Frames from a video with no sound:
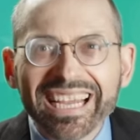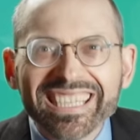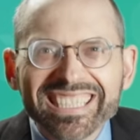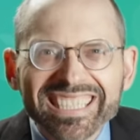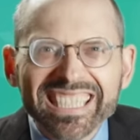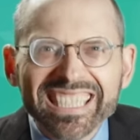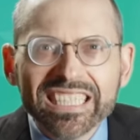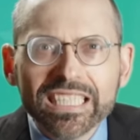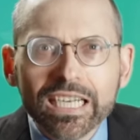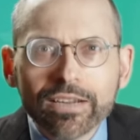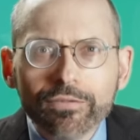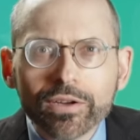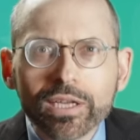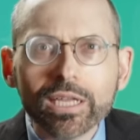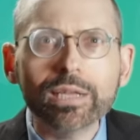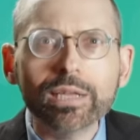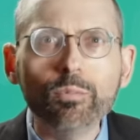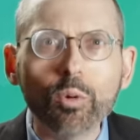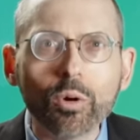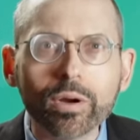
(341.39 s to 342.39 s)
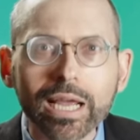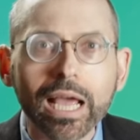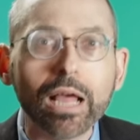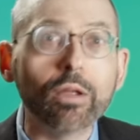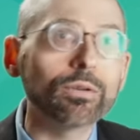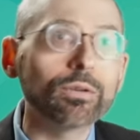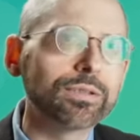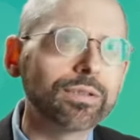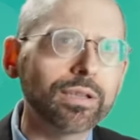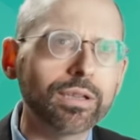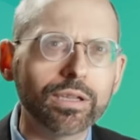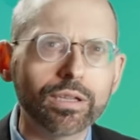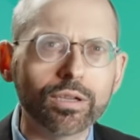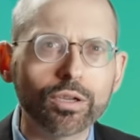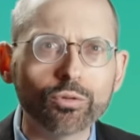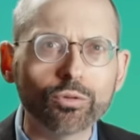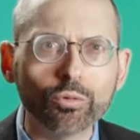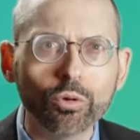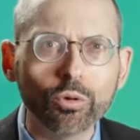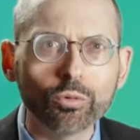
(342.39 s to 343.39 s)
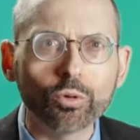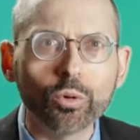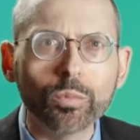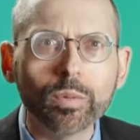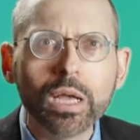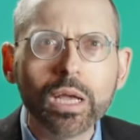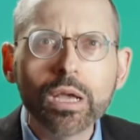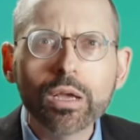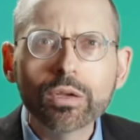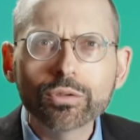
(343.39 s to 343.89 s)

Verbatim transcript: significantly more calories than the control group,